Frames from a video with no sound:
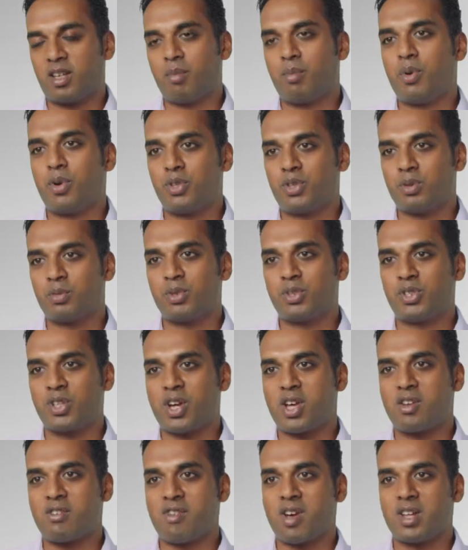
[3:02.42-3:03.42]
computer would
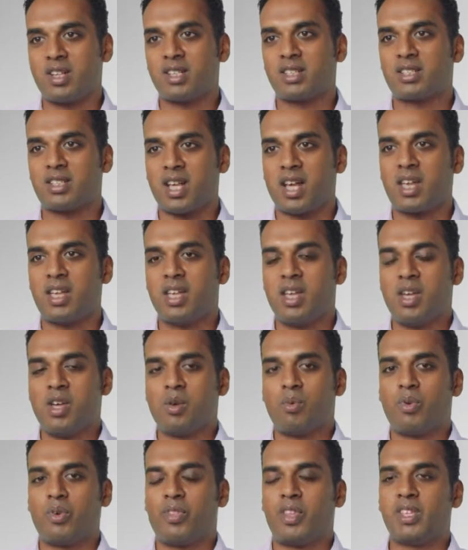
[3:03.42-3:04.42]
turn around and say,
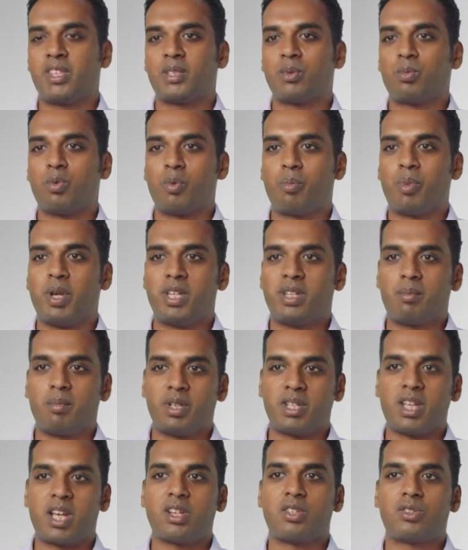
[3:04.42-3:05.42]
well, this would be the
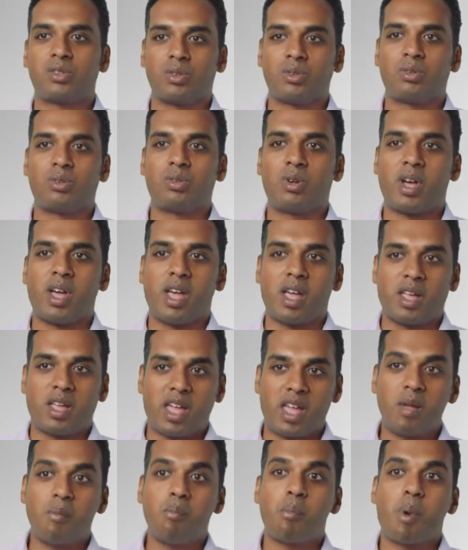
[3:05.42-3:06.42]
potential
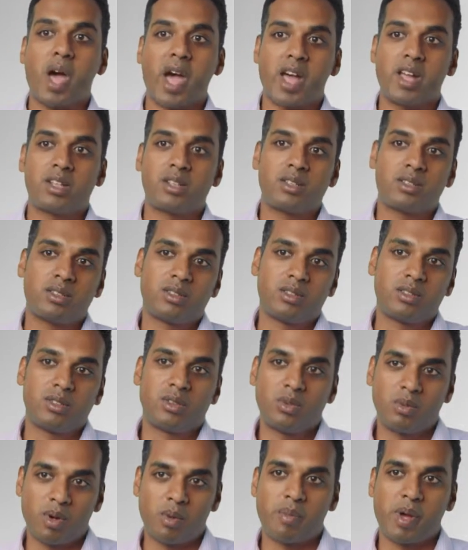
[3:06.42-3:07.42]
impact
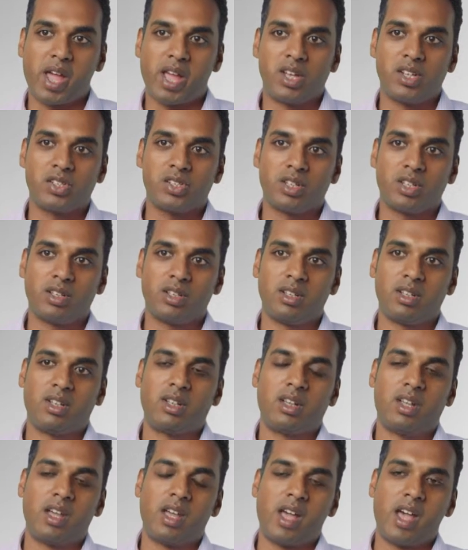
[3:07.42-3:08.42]
to a patient.
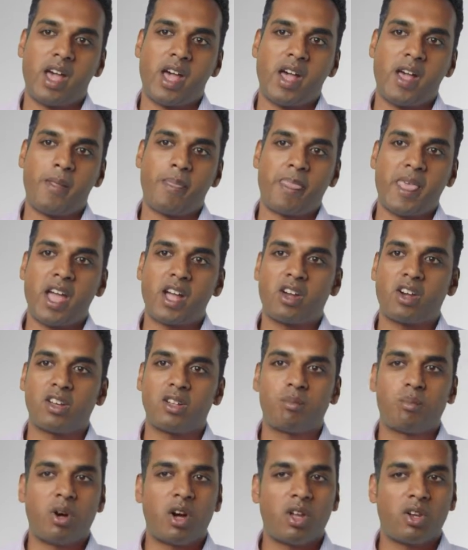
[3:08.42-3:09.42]
Um, that kind
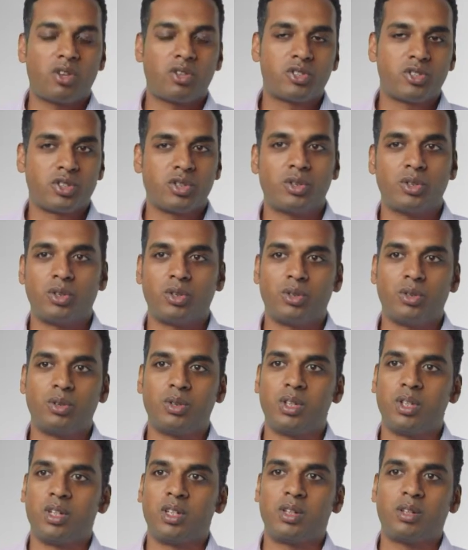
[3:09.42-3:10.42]
of
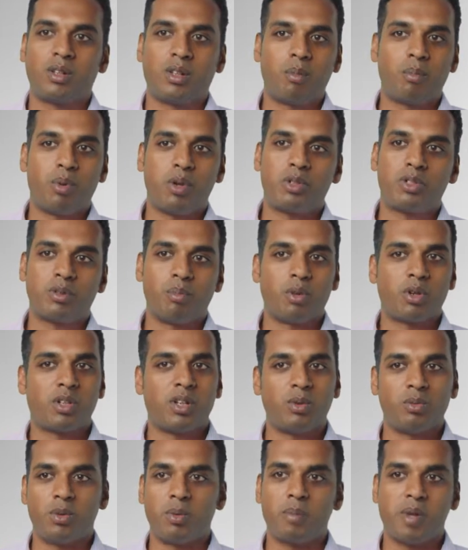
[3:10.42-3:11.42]
biological computer
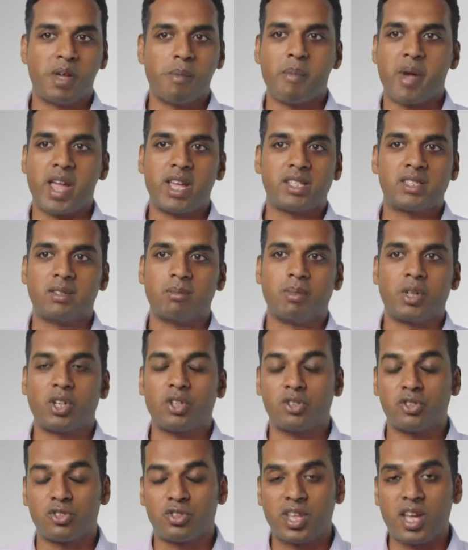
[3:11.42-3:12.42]
modelling would be amazing,
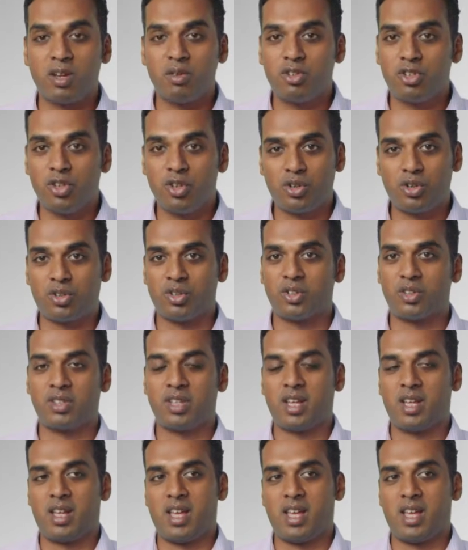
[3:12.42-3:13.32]
because then you could